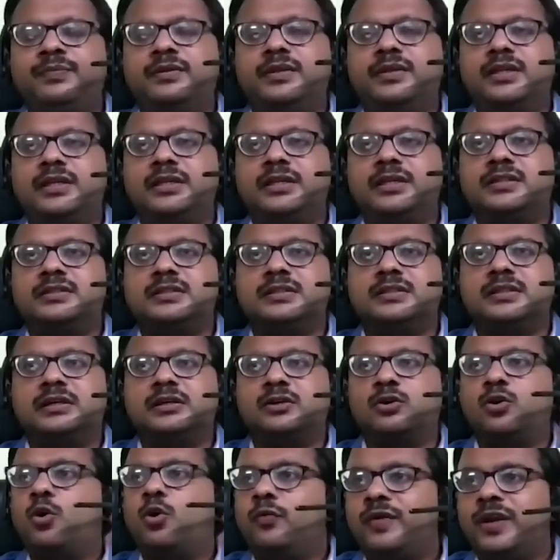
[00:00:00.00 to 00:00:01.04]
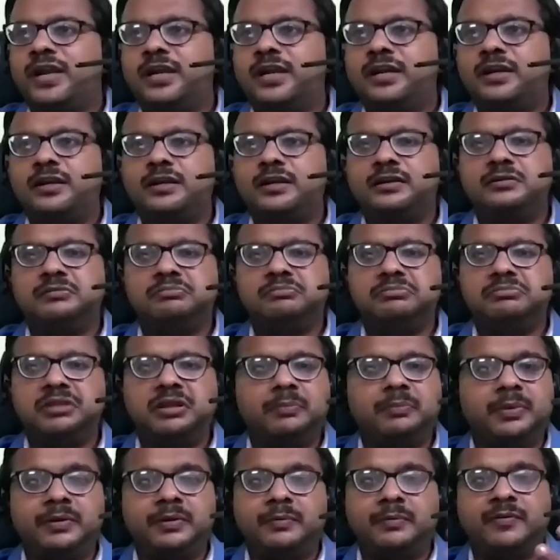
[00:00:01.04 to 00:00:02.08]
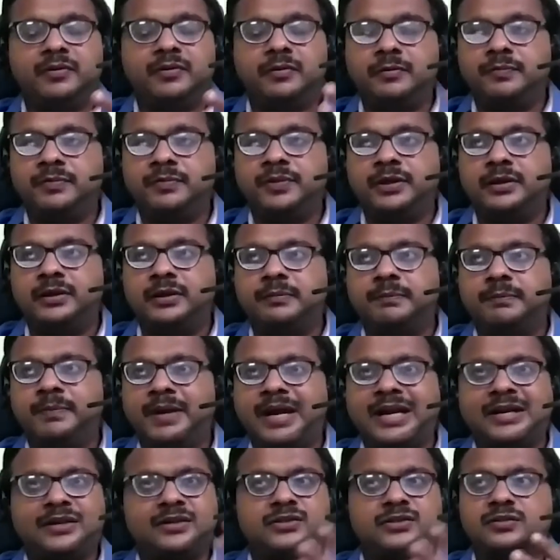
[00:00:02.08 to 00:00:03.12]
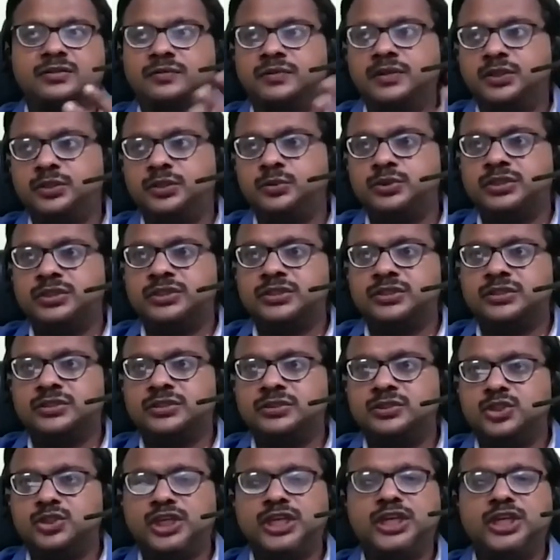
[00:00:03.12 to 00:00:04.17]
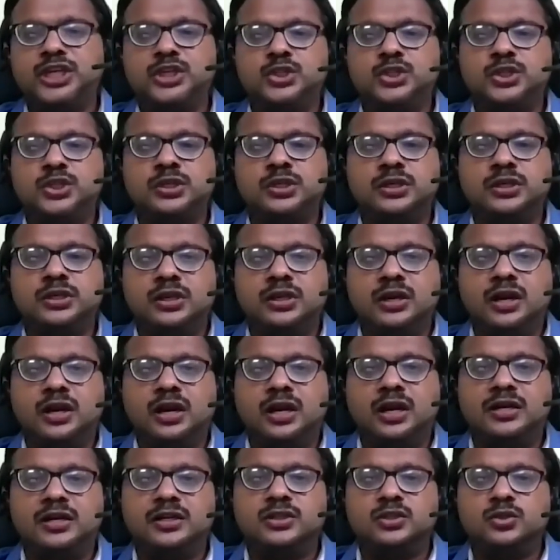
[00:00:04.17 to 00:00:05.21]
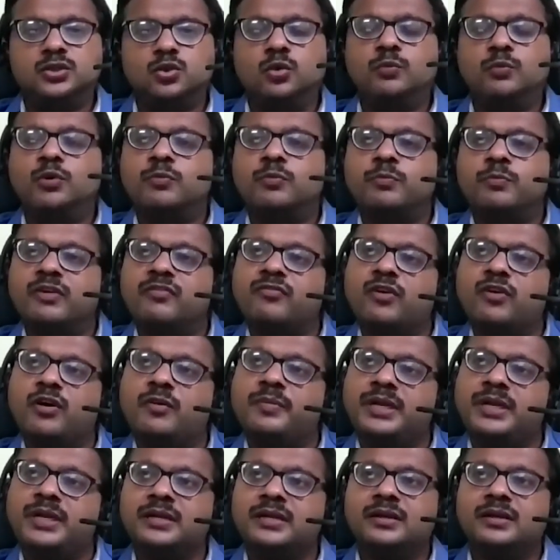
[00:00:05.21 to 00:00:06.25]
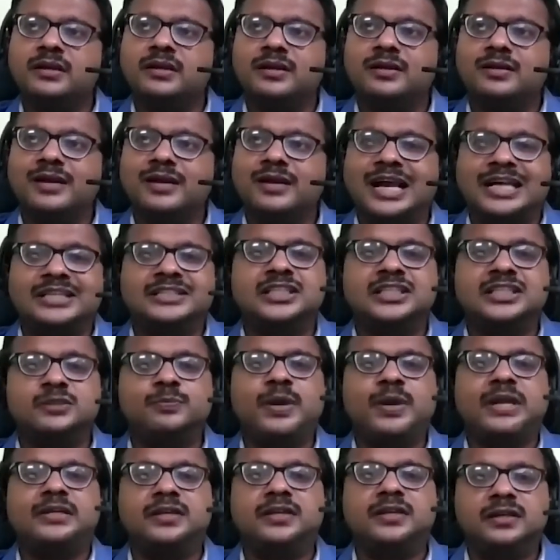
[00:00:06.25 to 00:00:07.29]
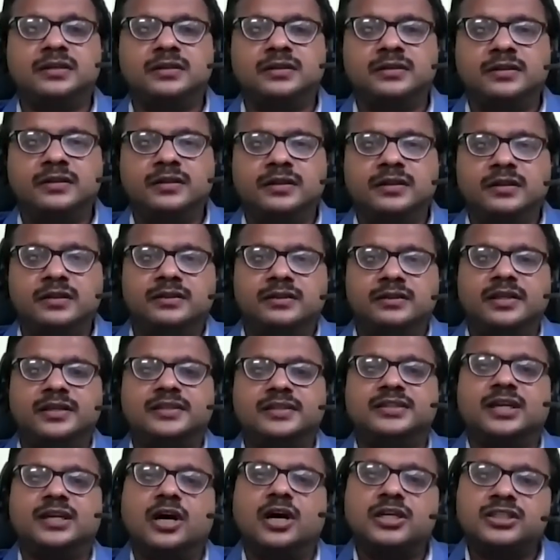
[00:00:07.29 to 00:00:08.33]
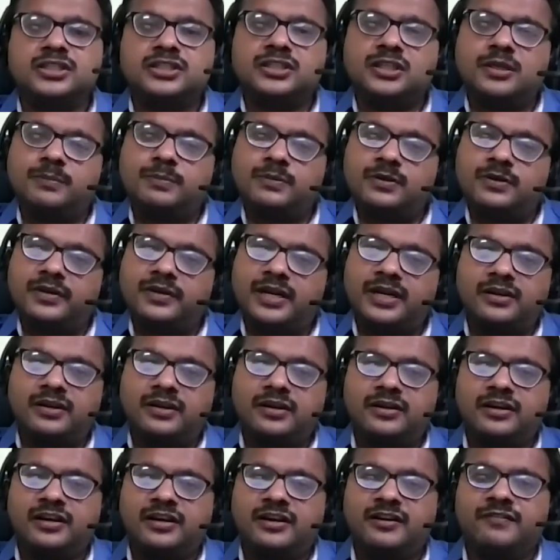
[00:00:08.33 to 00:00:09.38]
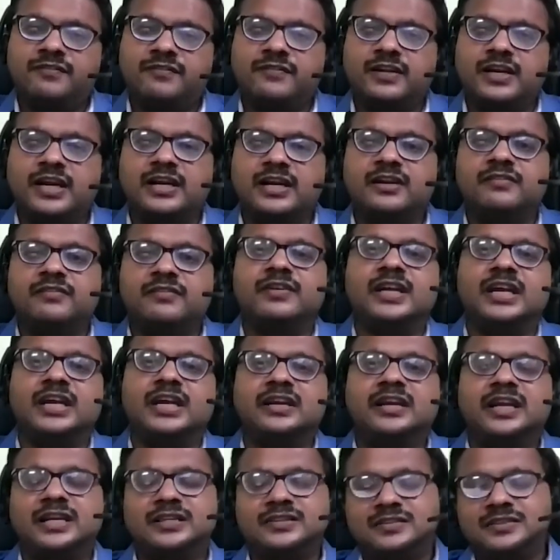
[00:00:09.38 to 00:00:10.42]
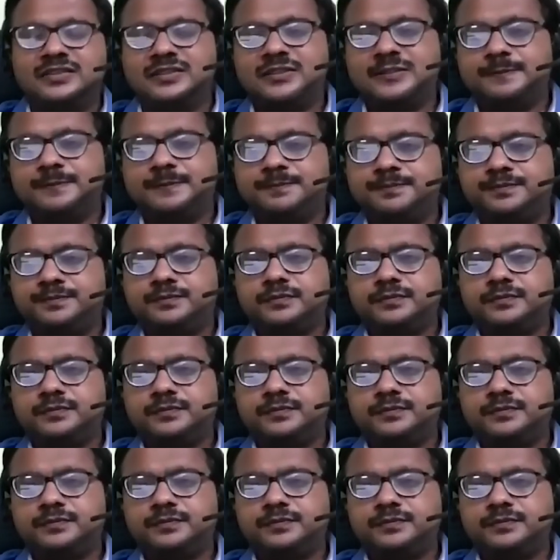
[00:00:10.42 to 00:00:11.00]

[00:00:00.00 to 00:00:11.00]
these COVID, the patterns of the users changed and it is no more performing as expected. There is a concept, data drift kind of techniques,